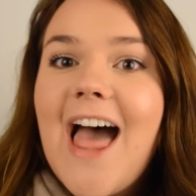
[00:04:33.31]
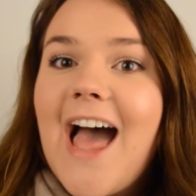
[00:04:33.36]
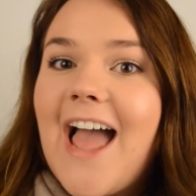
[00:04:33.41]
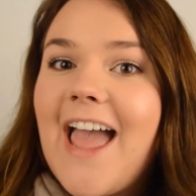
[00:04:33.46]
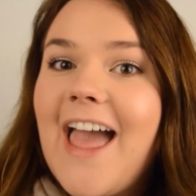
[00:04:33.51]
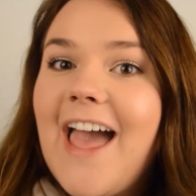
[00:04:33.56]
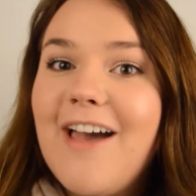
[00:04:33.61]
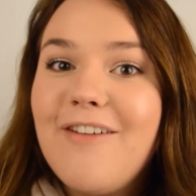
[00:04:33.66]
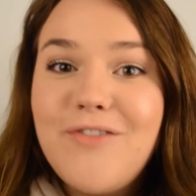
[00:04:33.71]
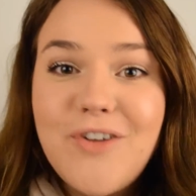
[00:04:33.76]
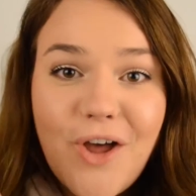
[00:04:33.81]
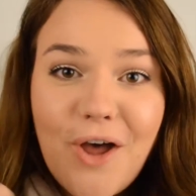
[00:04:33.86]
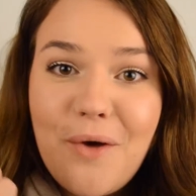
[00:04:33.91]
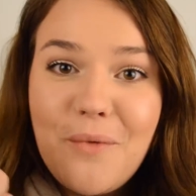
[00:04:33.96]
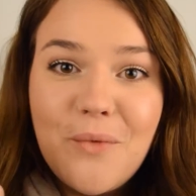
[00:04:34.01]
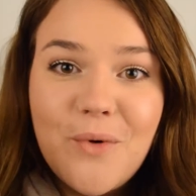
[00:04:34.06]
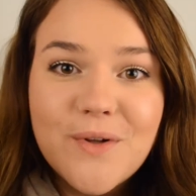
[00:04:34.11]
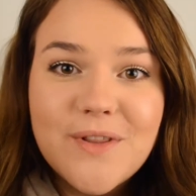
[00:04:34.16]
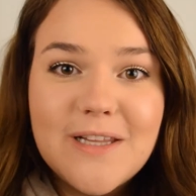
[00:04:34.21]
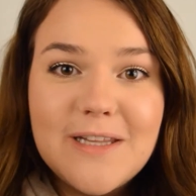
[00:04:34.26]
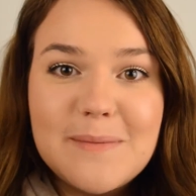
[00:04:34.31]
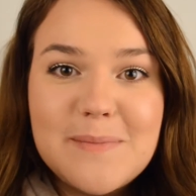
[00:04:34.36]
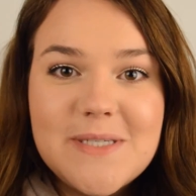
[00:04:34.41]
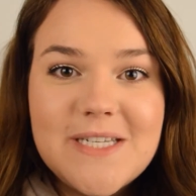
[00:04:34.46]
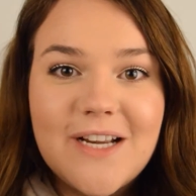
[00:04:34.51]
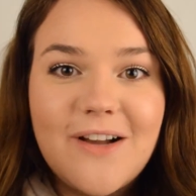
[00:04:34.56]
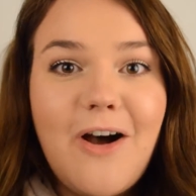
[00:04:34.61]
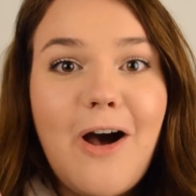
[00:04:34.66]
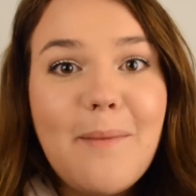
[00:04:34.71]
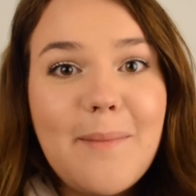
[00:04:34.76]
I have not worn the
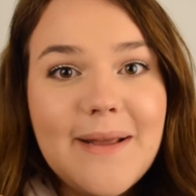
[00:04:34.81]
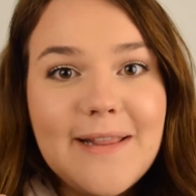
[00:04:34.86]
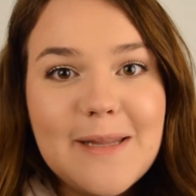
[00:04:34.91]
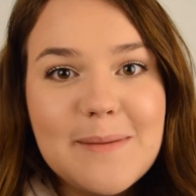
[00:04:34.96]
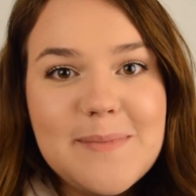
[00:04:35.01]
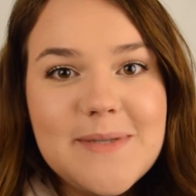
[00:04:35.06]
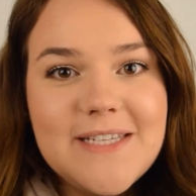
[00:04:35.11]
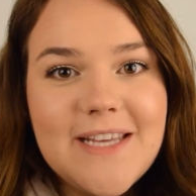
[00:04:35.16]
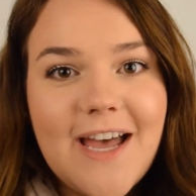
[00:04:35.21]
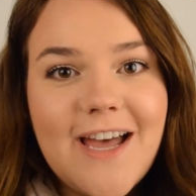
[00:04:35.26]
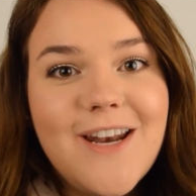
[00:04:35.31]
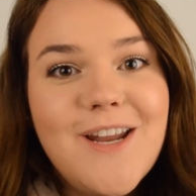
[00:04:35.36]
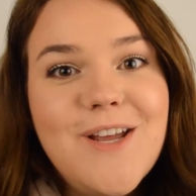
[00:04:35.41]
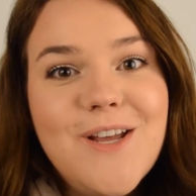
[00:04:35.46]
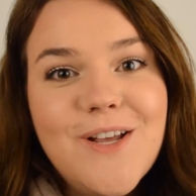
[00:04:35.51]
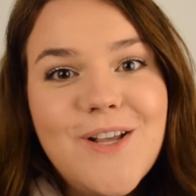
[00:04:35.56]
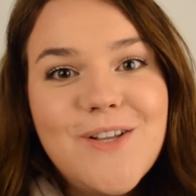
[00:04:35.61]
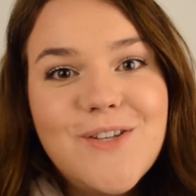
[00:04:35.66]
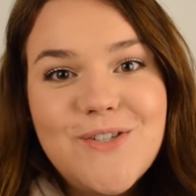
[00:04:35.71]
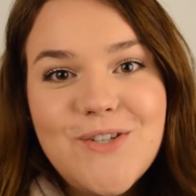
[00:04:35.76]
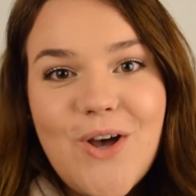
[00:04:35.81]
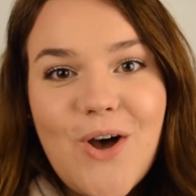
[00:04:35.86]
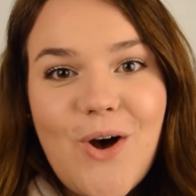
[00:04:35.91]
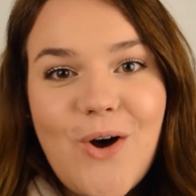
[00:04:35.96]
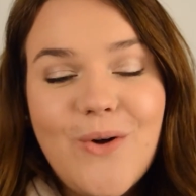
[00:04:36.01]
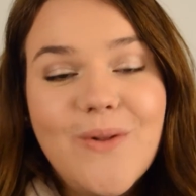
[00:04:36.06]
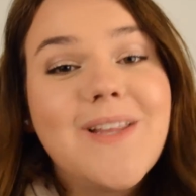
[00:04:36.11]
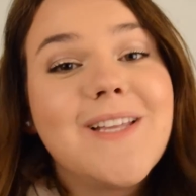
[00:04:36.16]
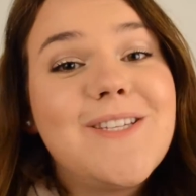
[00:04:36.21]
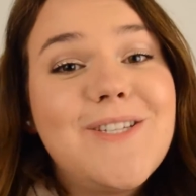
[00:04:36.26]
lipstick on my lips yet,
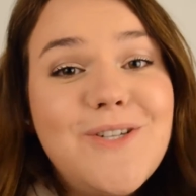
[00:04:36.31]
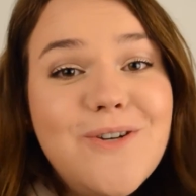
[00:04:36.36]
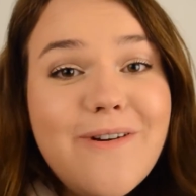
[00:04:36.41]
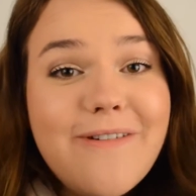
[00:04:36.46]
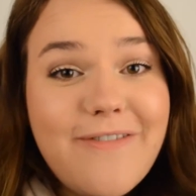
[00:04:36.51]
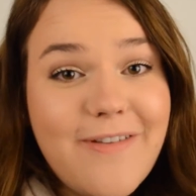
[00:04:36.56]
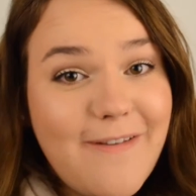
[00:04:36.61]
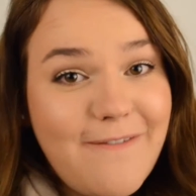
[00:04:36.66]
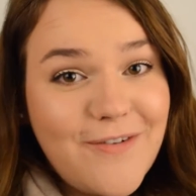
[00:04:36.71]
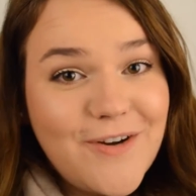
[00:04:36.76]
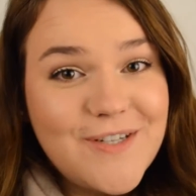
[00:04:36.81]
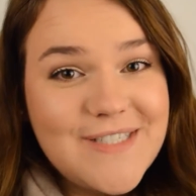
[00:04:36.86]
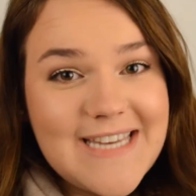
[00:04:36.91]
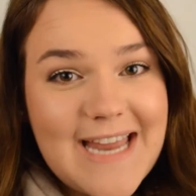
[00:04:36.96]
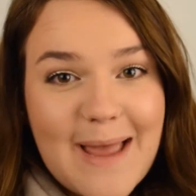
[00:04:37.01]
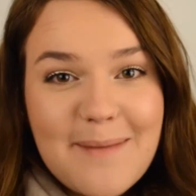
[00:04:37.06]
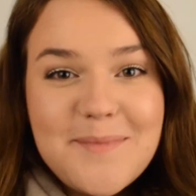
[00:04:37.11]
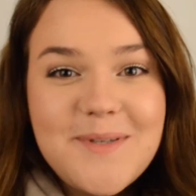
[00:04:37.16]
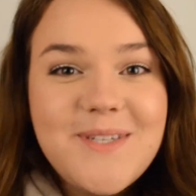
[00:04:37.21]
so let's do it for the first time